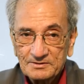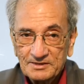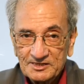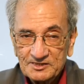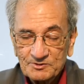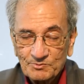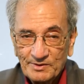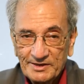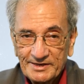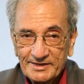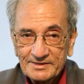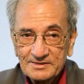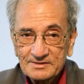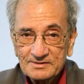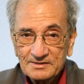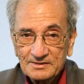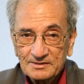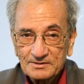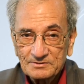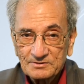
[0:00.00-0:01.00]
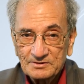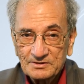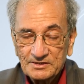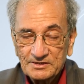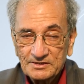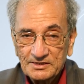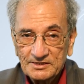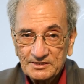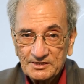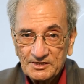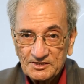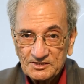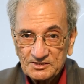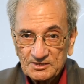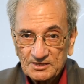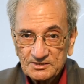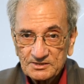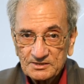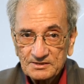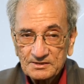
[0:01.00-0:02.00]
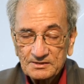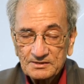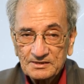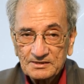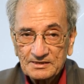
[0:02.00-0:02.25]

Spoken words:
explained in the discussion